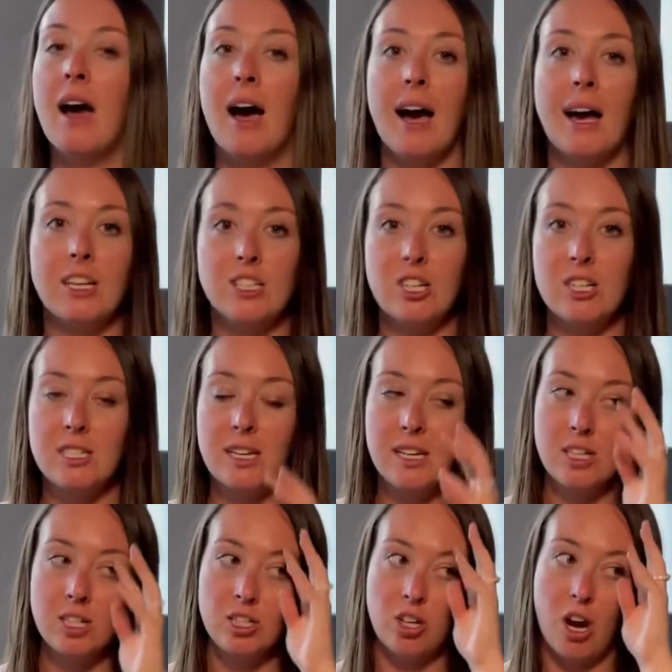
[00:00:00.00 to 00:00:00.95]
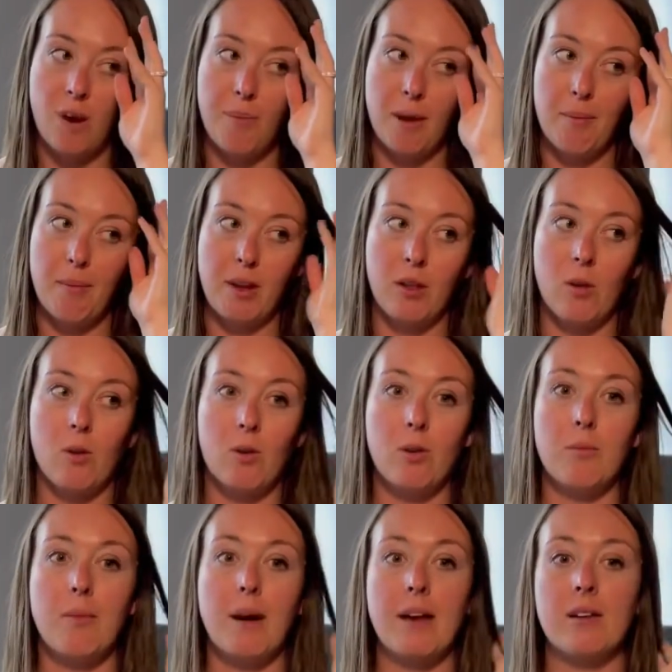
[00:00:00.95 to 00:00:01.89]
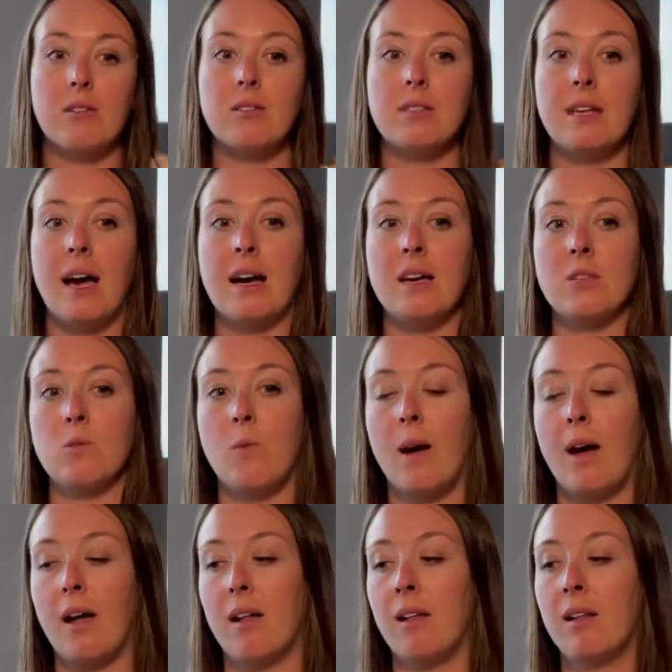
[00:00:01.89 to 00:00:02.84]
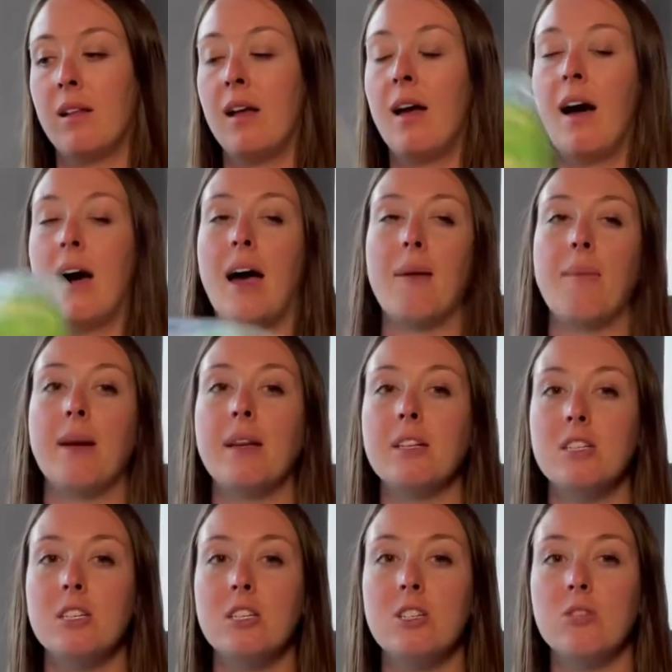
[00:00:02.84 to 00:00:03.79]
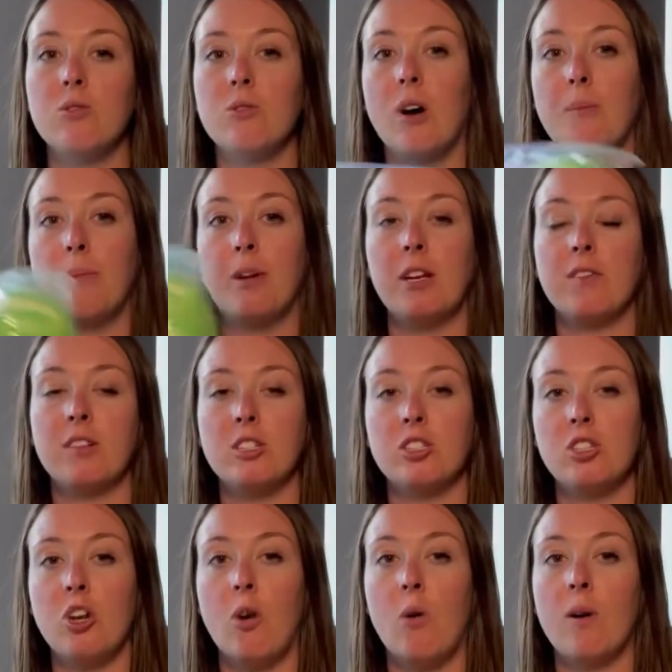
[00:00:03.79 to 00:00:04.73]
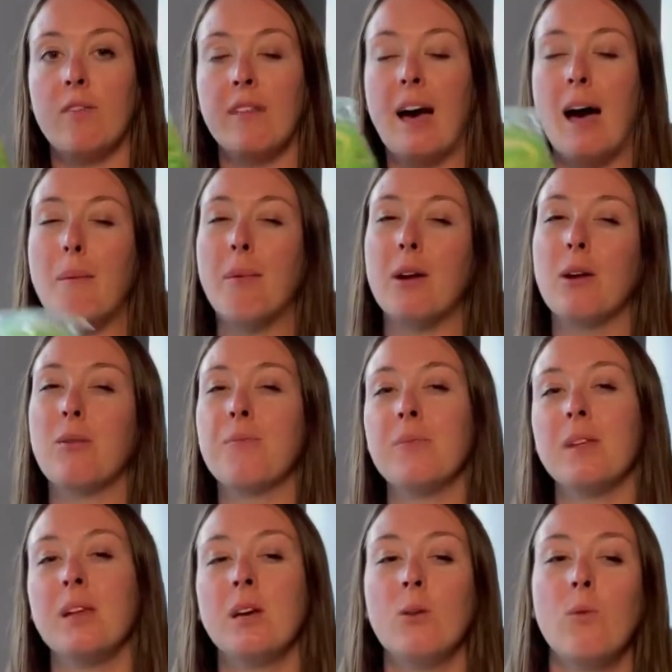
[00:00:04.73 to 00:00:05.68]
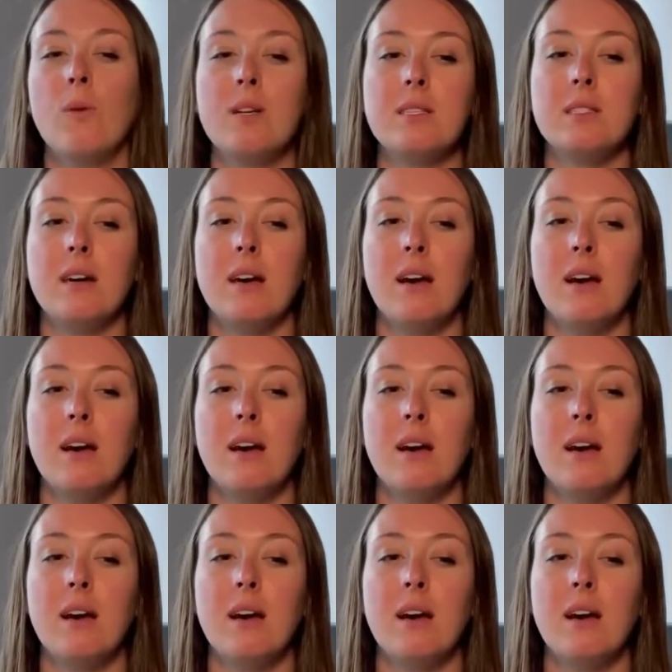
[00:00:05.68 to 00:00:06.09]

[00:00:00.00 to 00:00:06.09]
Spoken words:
I just did a shop at my local Michael's as well. I meant to do a bit of a show of that, but it was,